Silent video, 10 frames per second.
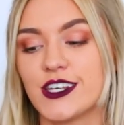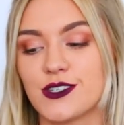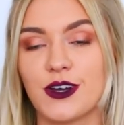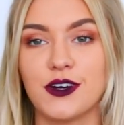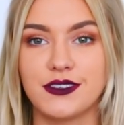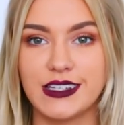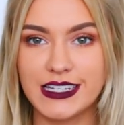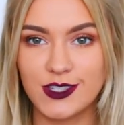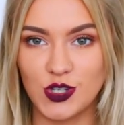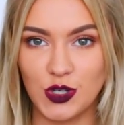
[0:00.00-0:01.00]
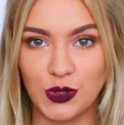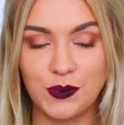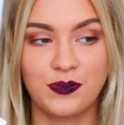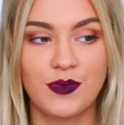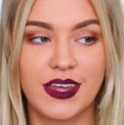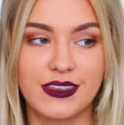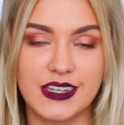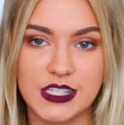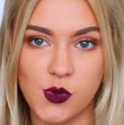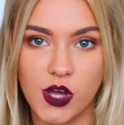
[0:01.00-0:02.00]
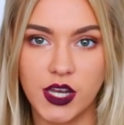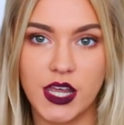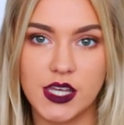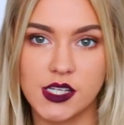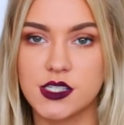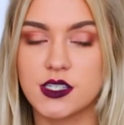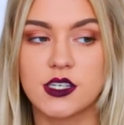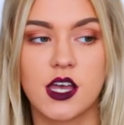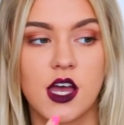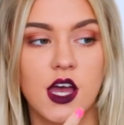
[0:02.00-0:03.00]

So I got these two. This one is